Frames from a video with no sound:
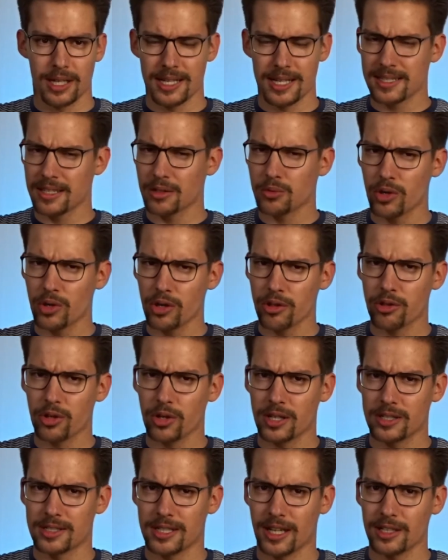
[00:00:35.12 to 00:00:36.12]
Is it worth your
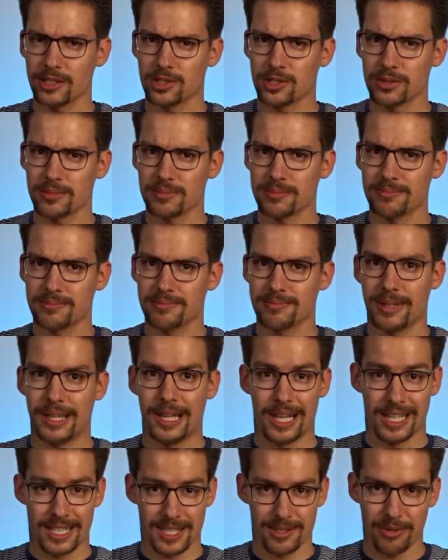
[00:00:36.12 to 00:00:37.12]
attention?
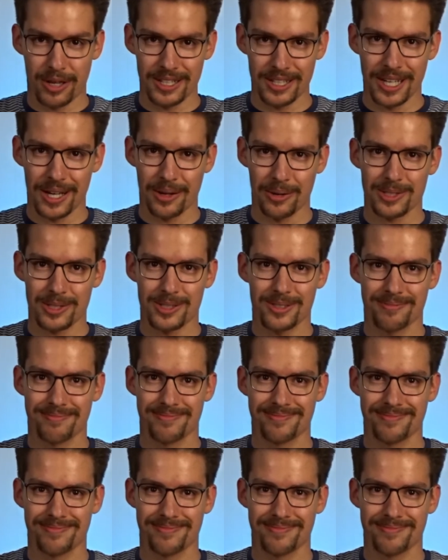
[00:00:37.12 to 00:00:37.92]
Let's find out.